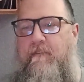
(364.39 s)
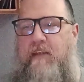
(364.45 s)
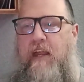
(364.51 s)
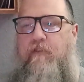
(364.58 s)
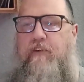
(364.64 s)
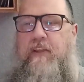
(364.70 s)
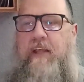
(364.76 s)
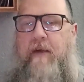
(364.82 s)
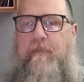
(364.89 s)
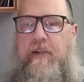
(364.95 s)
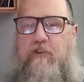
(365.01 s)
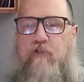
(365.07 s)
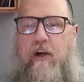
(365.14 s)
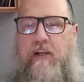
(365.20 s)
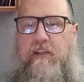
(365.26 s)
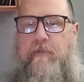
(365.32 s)
Every time they
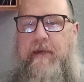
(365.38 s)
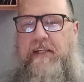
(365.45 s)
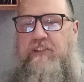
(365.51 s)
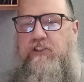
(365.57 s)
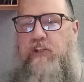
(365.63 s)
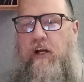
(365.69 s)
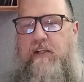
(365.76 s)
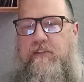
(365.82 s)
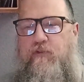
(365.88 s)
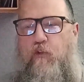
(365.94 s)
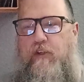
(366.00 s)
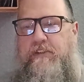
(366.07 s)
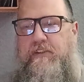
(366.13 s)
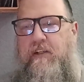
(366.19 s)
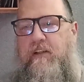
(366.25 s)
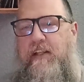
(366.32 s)
tried to make John's
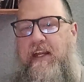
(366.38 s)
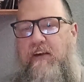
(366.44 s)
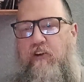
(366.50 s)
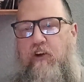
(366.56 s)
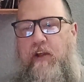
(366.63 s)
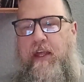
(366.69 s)
voice clearer,